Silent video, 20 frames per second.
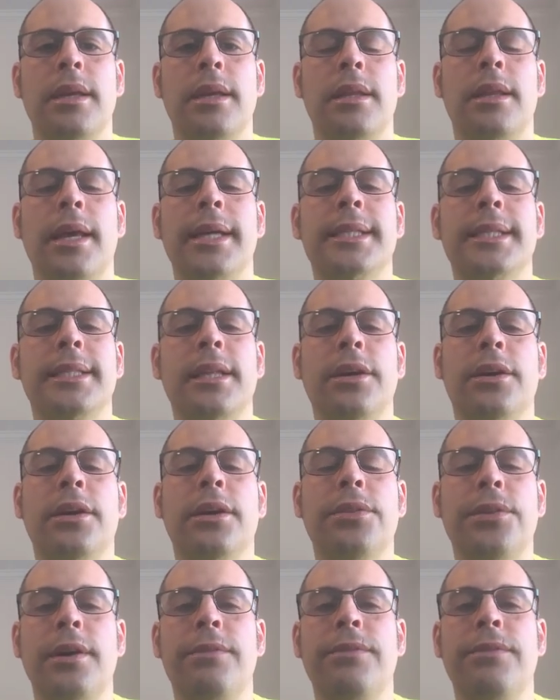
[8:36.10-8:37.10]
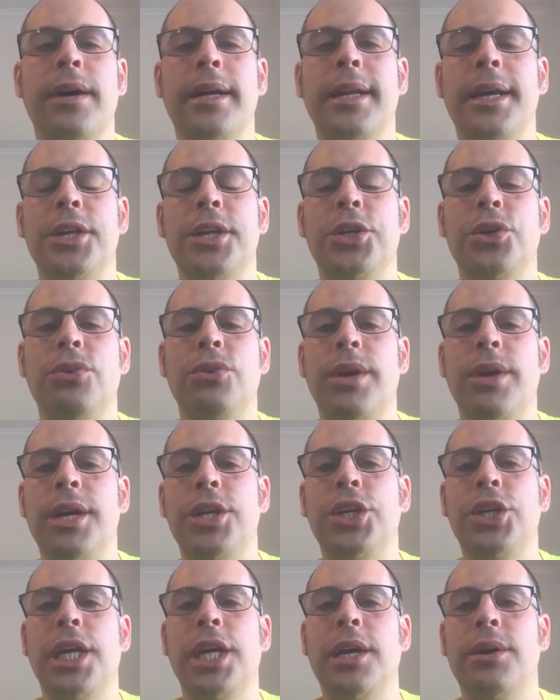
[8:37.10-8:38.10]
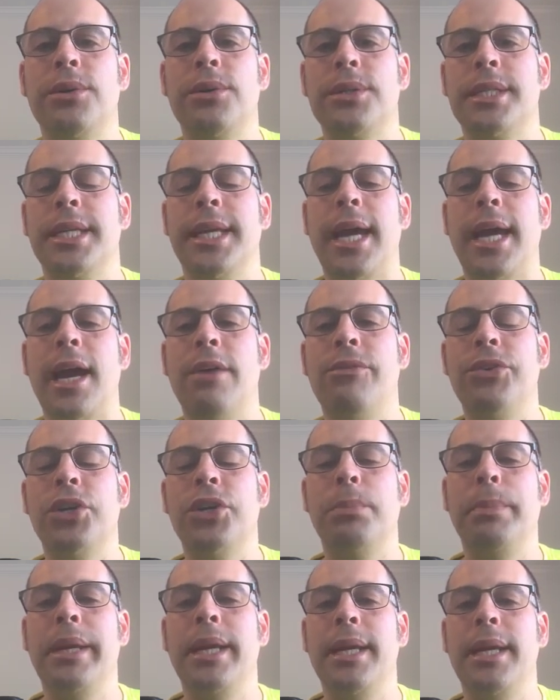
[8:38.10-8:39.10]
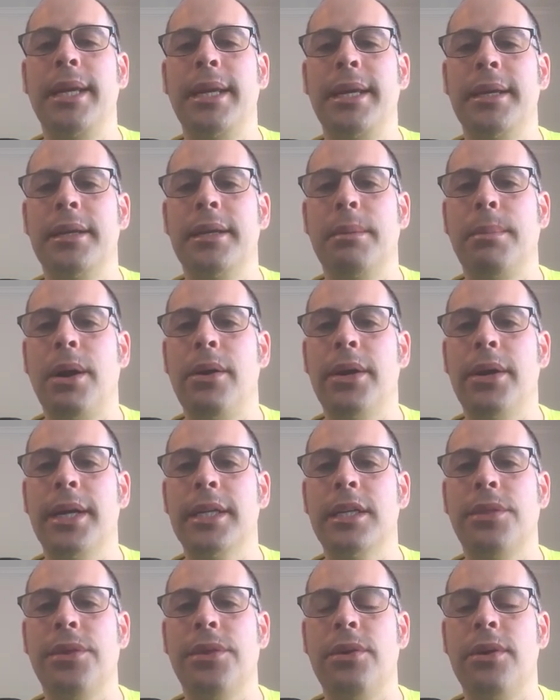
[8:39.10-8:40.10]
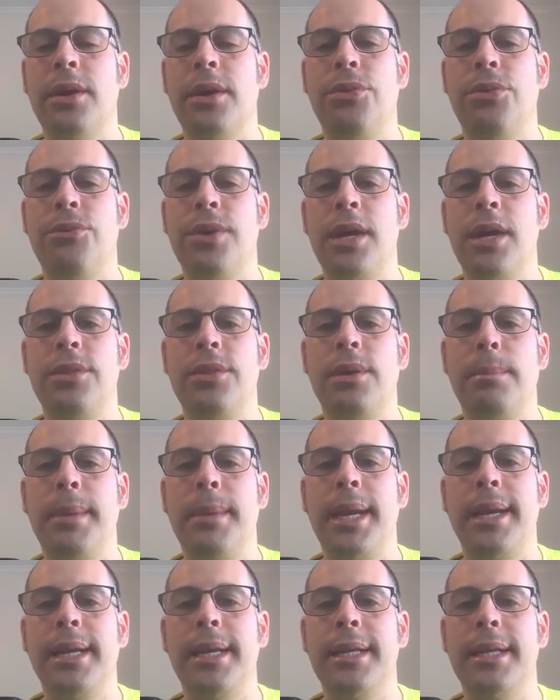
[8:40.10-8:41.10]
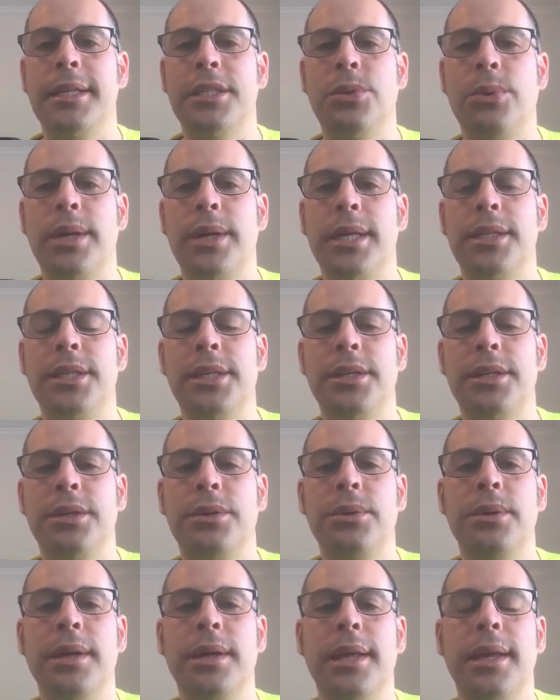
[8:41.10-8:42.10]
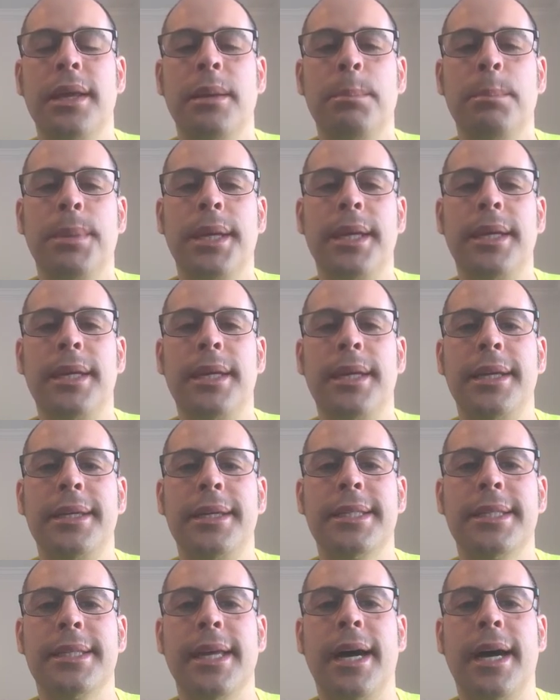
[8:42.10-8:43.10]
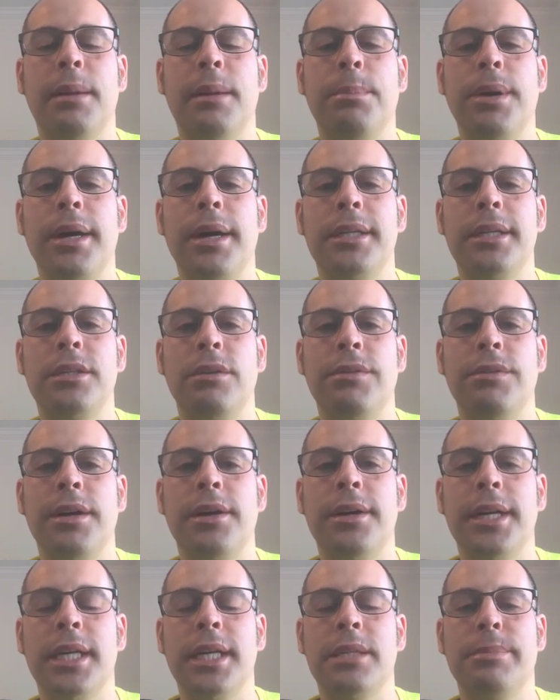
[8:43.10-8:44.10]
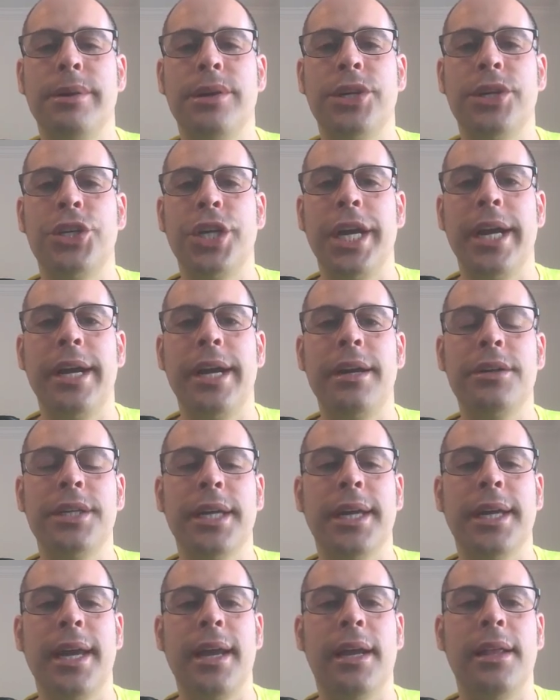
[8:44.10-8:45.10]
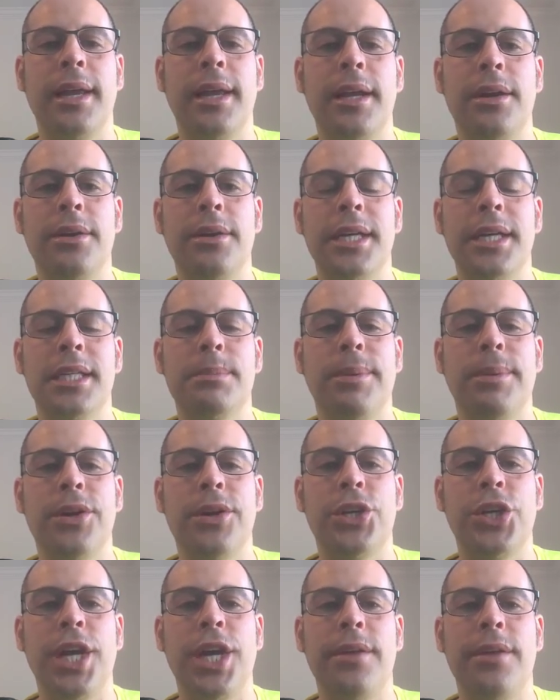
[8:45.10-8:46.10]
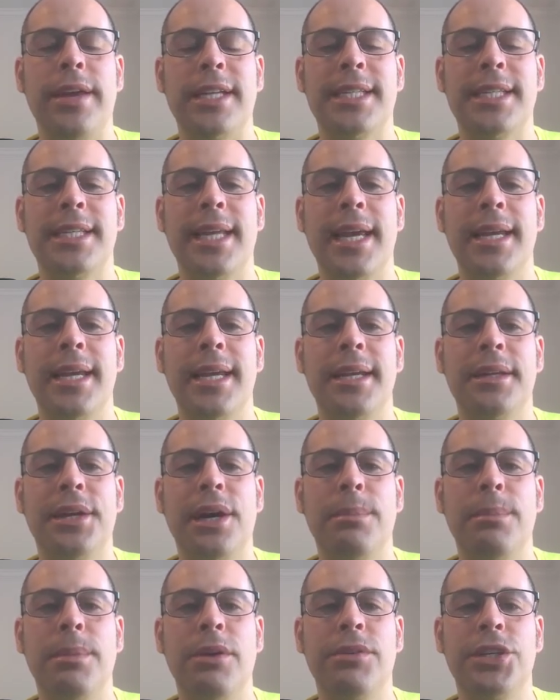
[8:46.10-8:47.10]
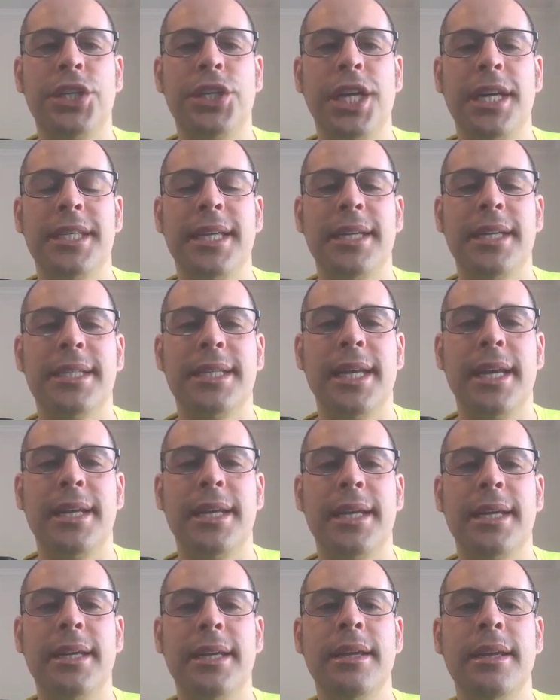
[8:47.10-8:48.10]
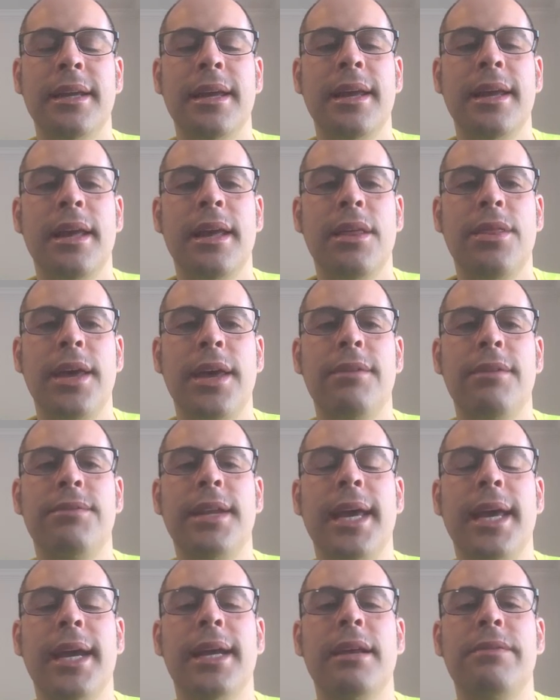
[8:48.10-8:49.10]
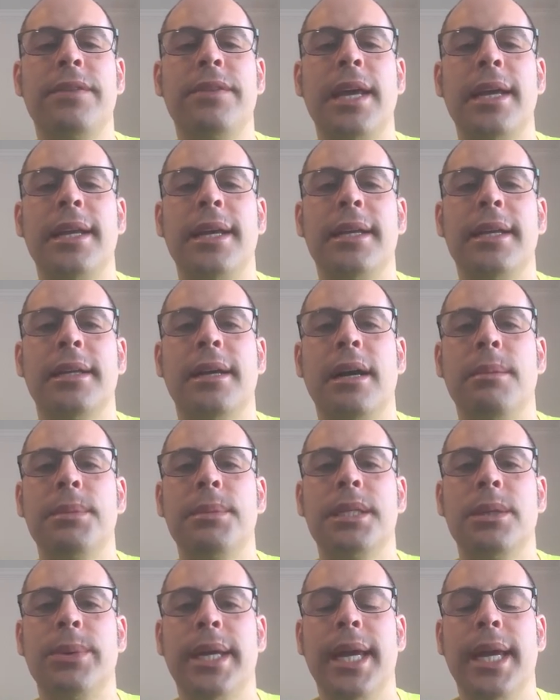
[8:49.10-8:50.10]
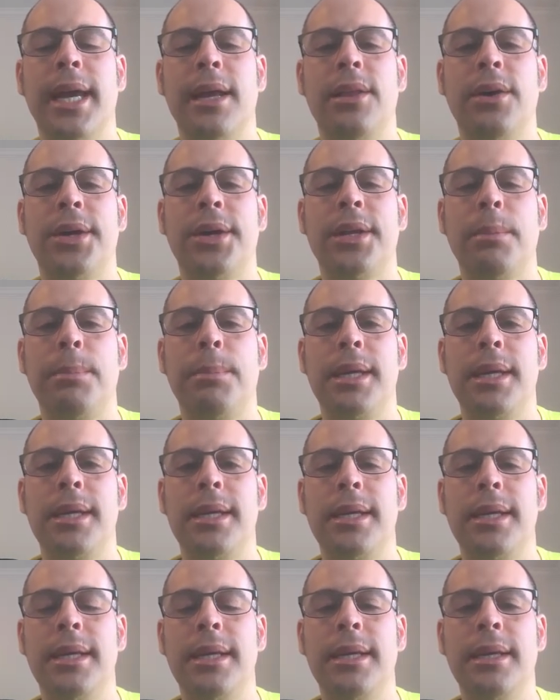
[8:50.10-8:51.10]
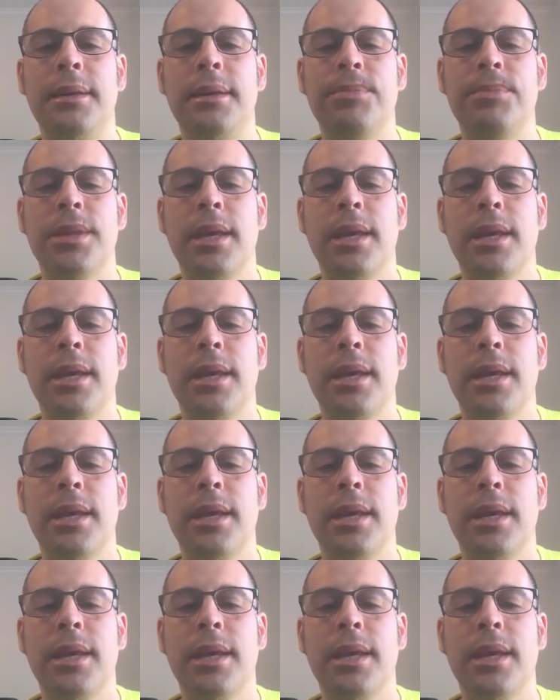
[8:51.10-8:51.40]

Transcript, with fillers: Let's look at their financial ratios. The average PE in the market's 33, the median is 22. PE is stock price over earnings per share. To calculate earnings per share, that's net income over shares outstanding. They have negative net income, so we can't look at the PE.